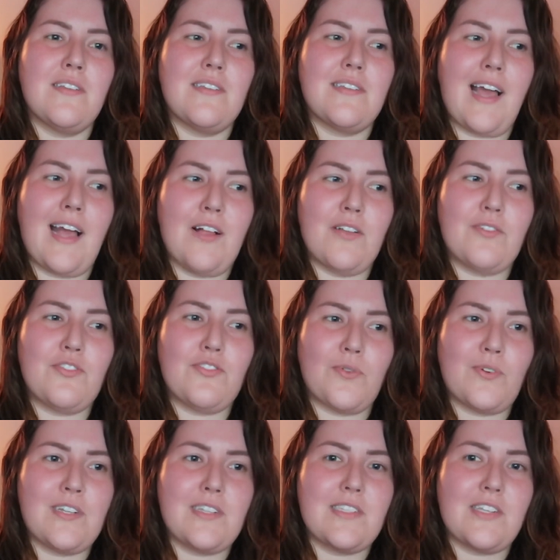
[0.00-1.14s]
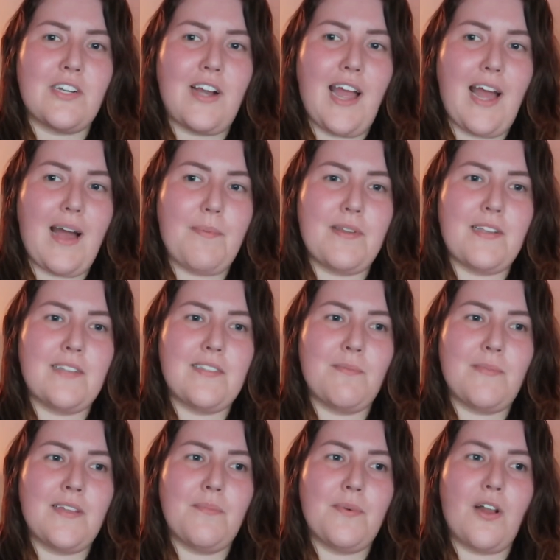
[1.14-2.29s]
tell stories that are happening to
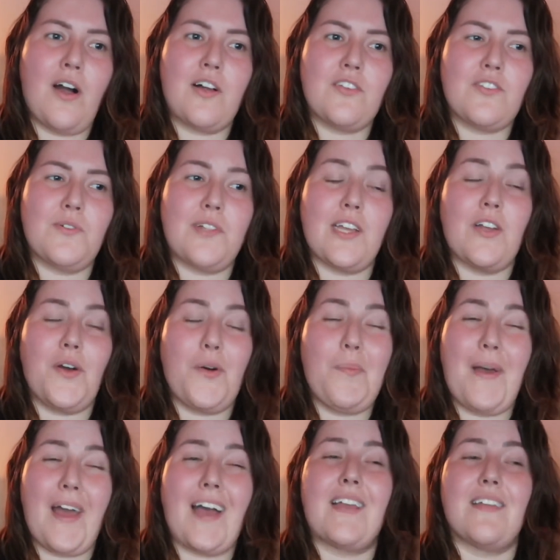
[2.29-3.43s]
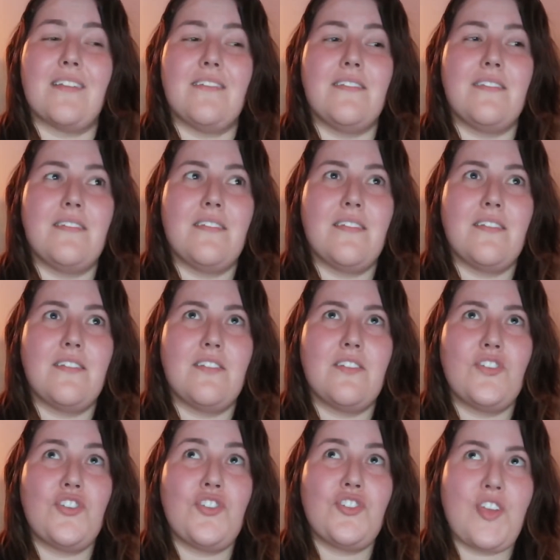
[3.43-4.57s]
me, but also like go back and
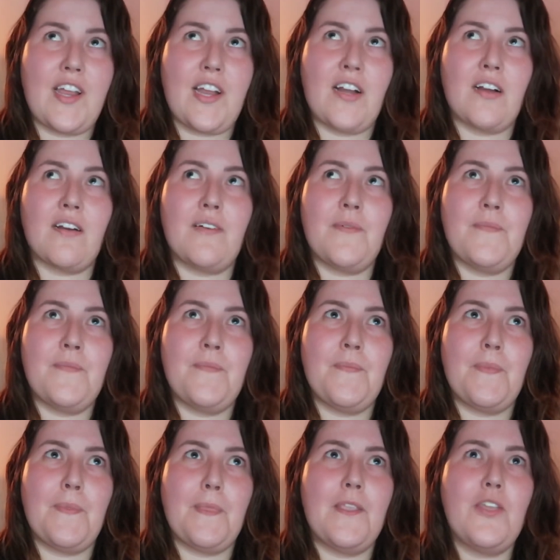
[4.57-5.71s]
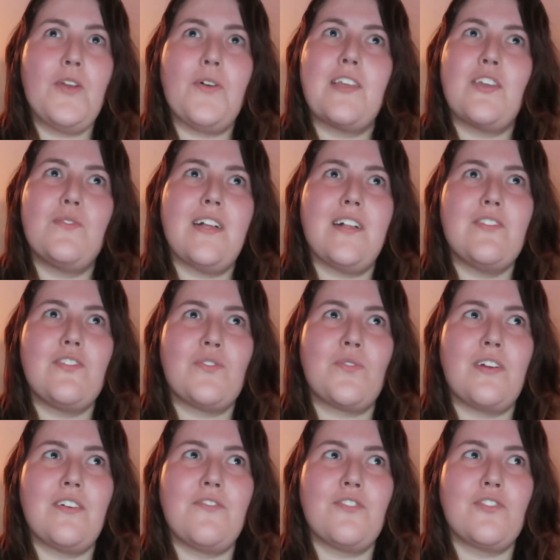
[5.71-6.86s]
share. Like you tell a
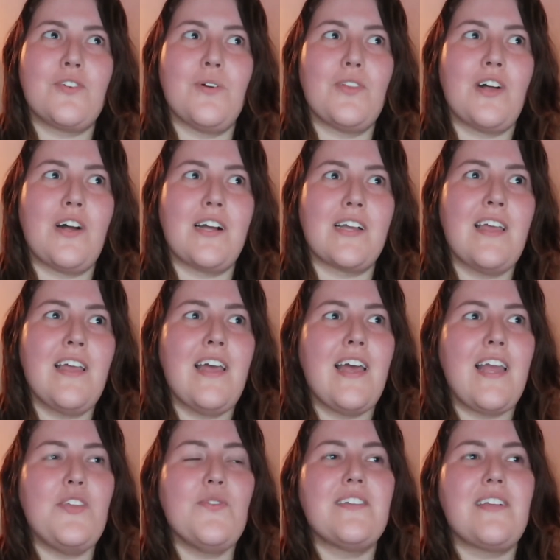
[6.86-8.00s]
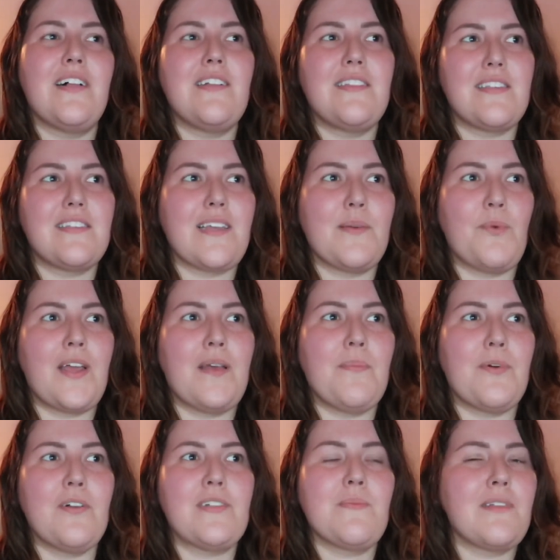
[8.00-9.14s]
story for so long and you can tell it in the same way,
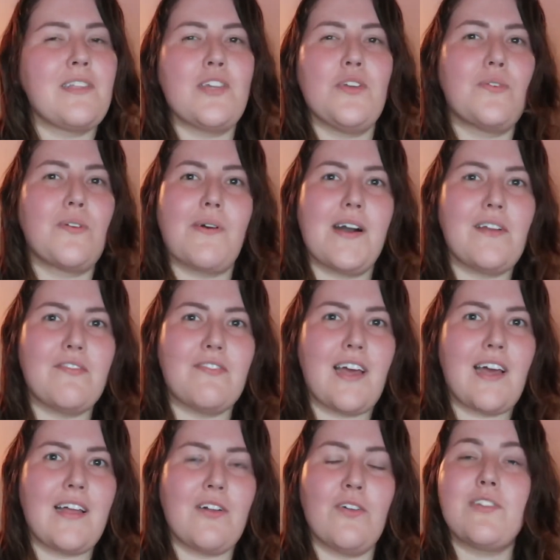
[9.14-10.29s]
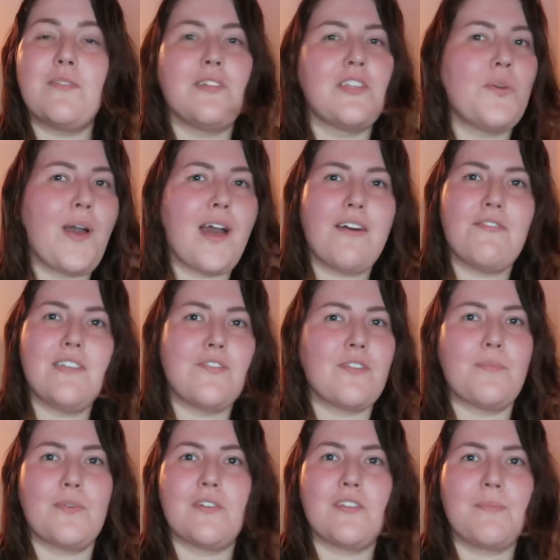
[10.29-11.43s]
but ultimately you grow out of that. Ultimately you have a
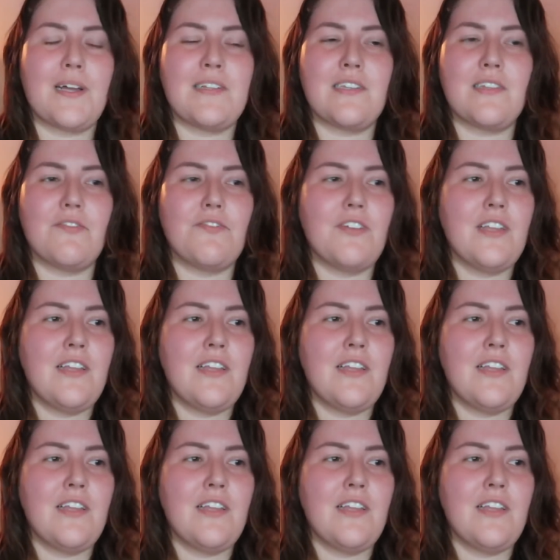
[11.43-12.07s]
different perspective,